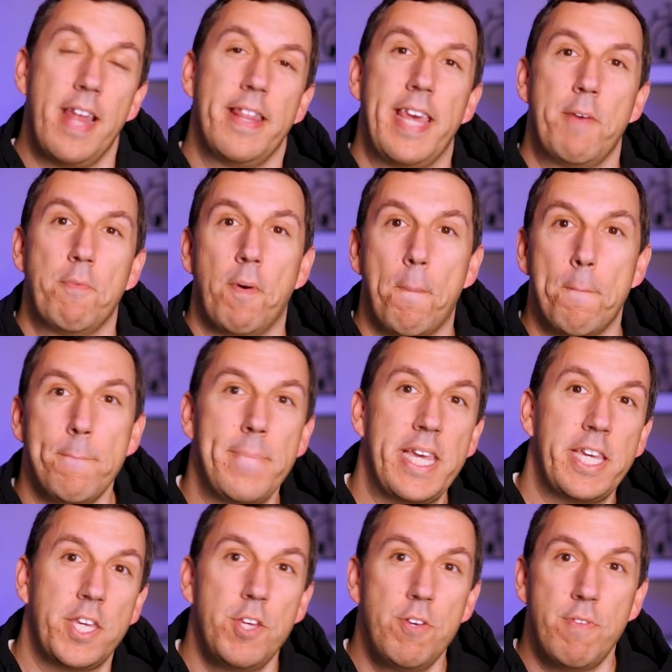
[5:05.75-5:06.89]
They will
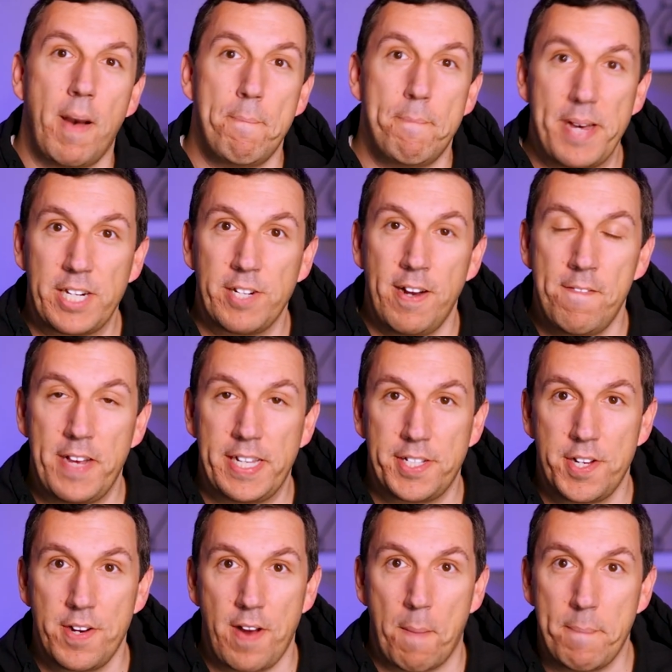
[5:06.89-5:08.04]
make you a better
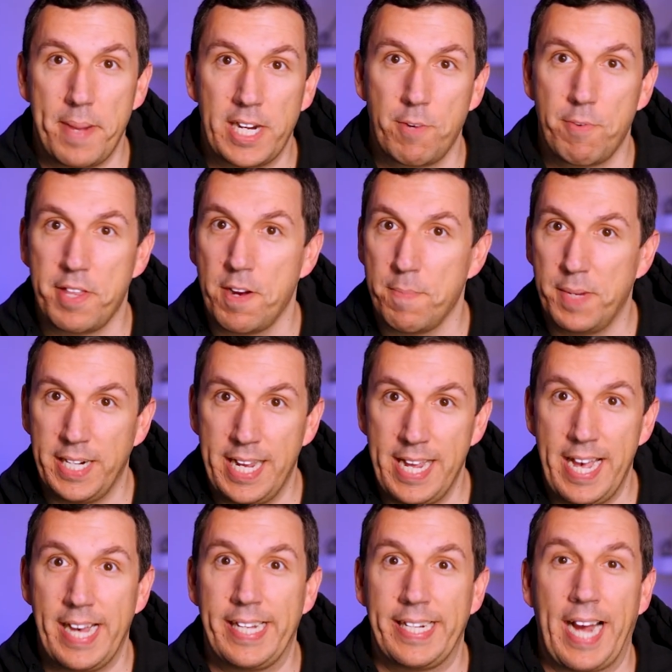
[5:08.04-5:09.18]
investor and better with your money,
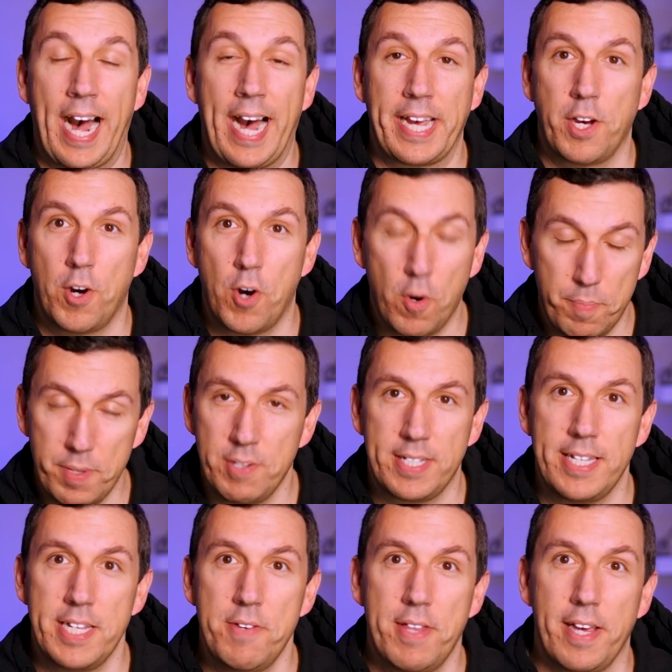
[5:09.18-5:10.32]
and I hope you
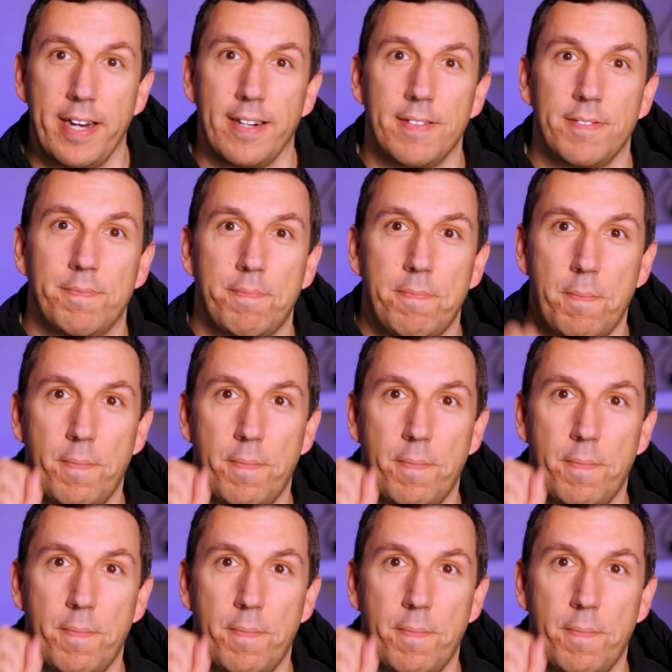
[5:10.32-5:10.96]
see you there.